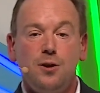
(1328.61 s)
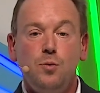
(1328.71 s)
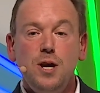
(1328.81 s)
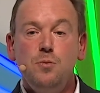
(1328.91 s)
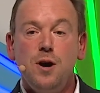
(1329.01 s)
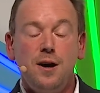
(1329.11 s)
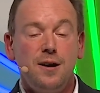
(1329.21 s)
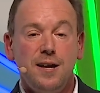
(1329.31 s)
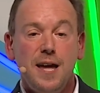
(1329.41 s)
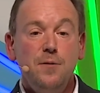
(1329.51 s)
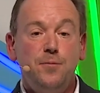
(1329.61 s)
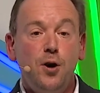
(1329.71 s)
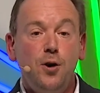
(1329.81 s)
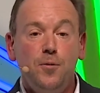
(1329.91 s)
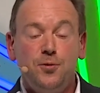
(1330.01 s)
we were
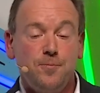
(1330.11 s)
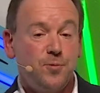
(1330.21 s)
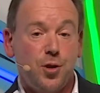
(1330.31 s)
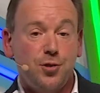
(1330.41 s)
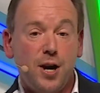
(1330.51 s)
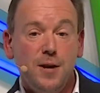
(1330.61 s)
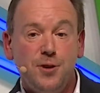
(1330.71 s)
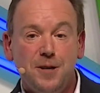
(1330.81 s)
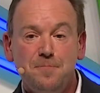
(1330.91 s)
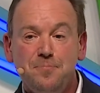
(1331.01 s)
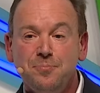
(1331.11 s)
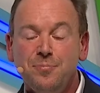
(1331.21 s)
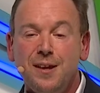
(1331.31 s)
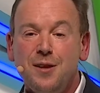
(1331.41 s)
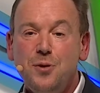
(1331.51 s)
evolved to thrive in,
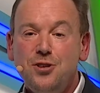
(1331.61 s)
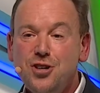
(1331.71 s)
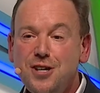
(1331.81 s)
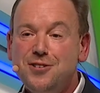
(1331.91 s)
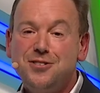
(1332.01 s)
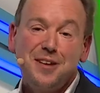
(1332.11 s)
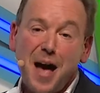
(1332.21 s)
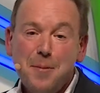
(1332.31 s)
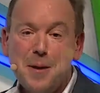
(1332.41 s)
which is a